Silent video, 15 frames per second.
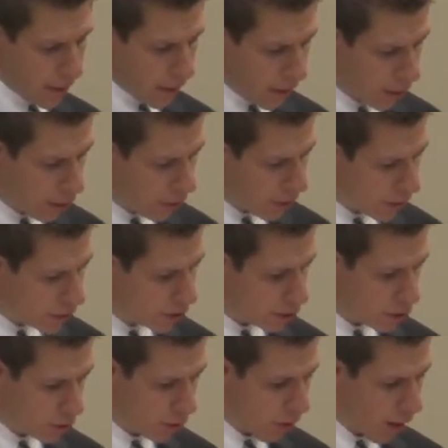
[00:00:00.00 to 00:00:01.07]
Here he's
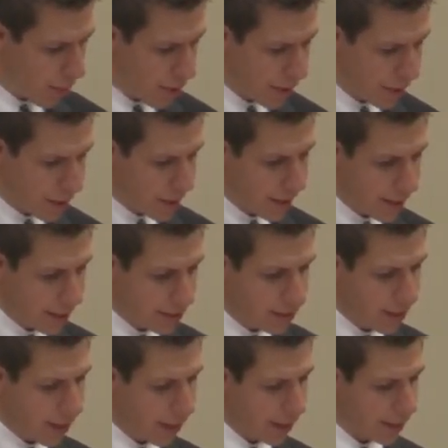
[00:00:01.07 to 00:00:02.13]
describing
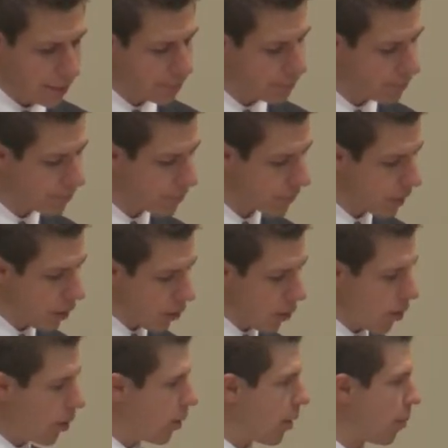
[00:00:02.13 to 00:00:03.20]
things like
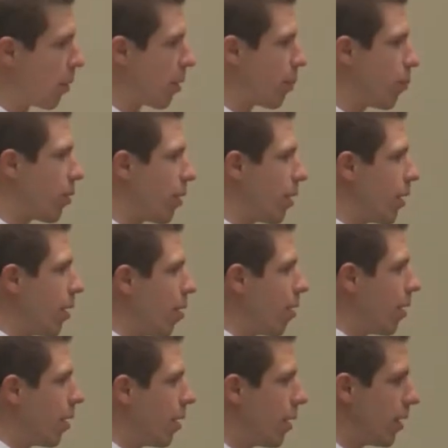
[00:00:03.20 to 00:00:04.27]
I'm going to put it in
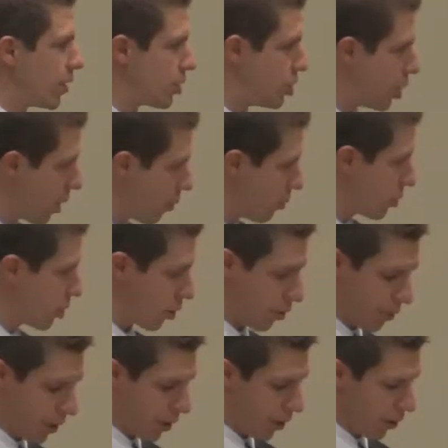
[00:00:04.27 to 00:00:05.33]
our, it's a general
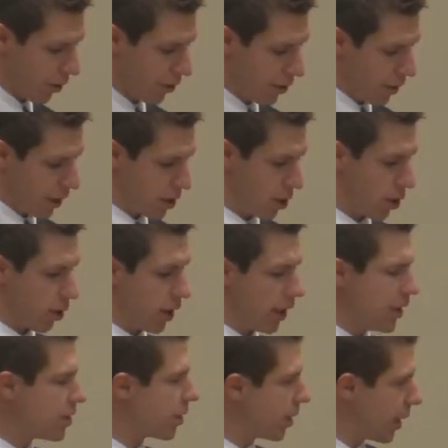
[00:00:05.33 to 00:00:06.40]
term here. He's going, to go,
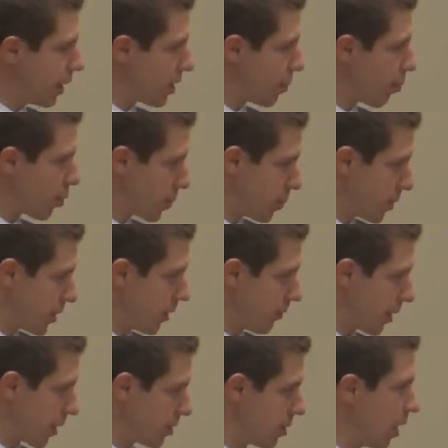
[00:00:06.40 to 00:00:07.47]
he's going to get into more
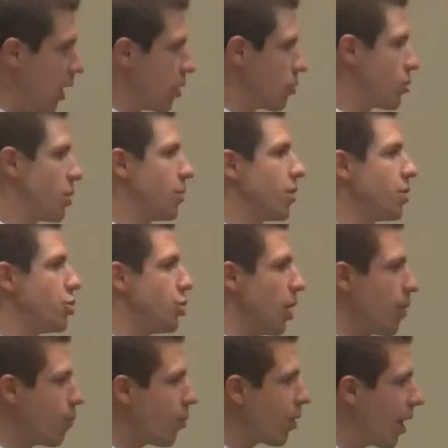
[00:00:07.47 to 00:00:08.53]
specifics. So, some of the
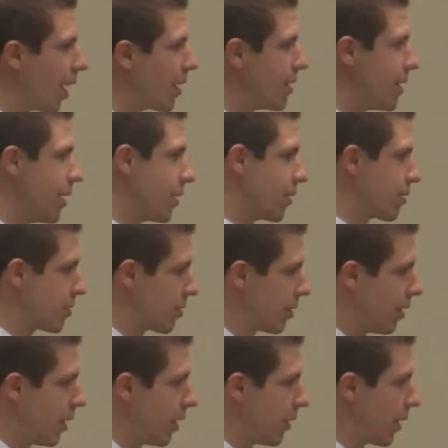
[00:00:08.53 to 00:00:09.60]
general ideas
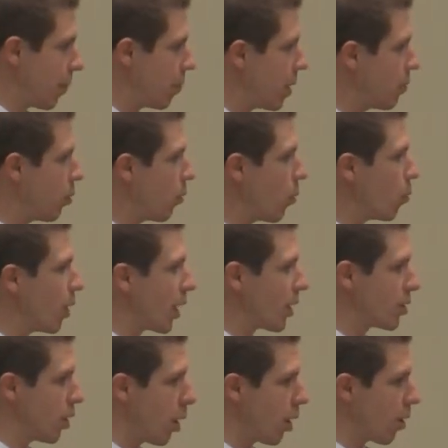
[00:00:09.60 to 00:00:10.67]
that people will
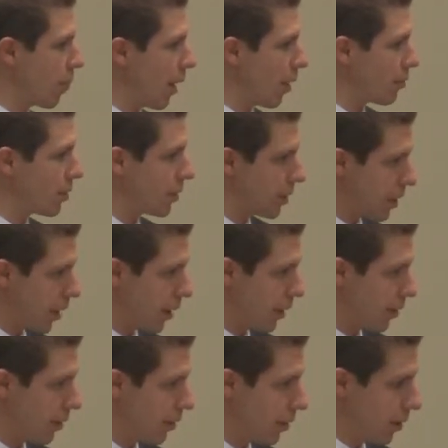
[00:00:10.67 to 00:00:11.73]
want to talk about
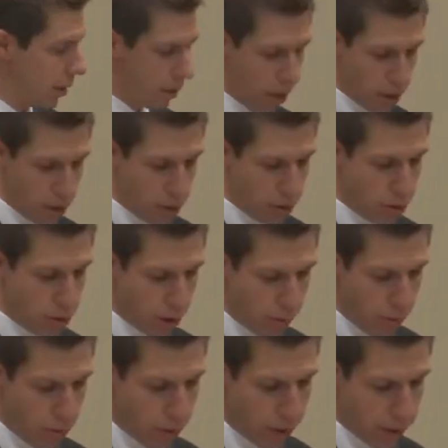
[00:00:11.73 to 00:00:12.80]
today that you're to
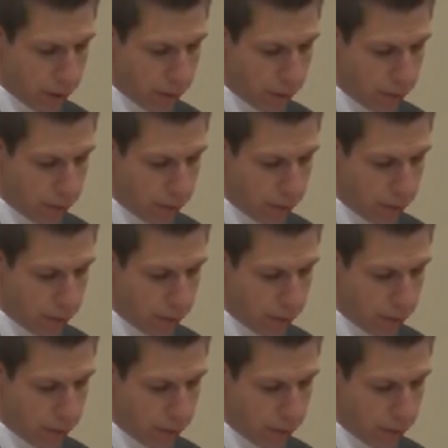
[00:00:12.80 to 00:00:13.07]
avoid.